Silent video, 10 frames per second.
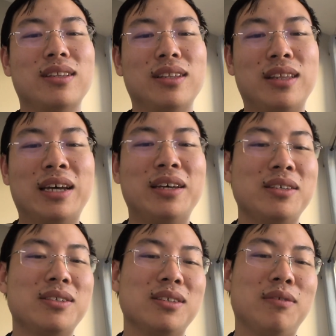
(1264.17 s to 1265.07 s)
That
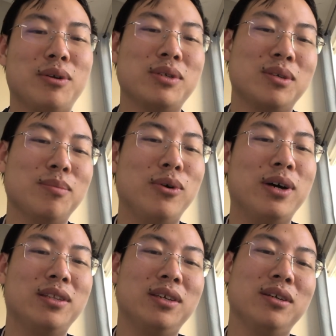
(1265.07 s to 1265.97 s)
is a very simple
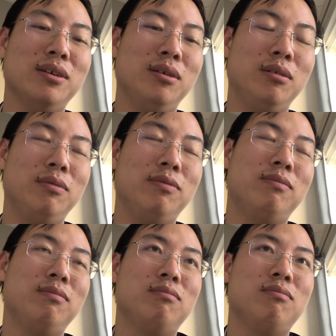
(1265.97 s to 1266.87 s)
idea of
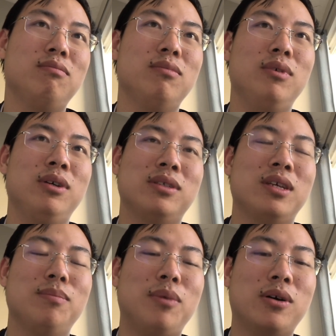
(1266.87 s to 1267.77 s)
a
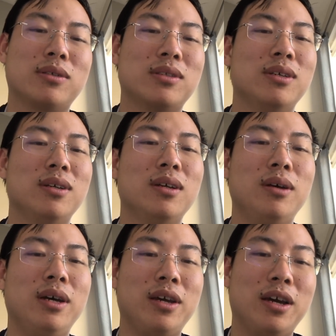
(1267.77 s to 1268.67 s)
sandboxed
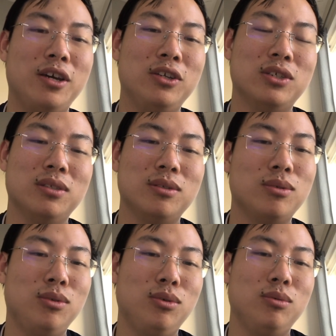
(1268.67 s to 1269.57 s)
AI agent
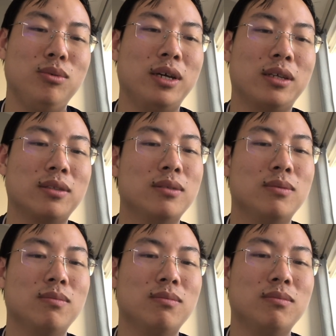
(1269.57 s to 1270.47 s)
to like
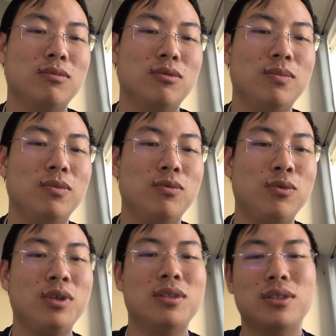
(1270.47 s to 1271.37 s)

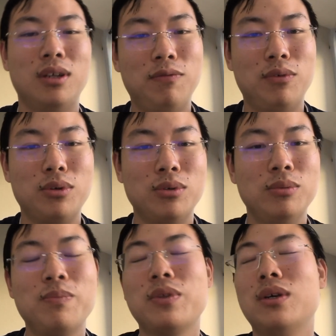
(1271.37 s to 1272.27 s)
read stuff for you.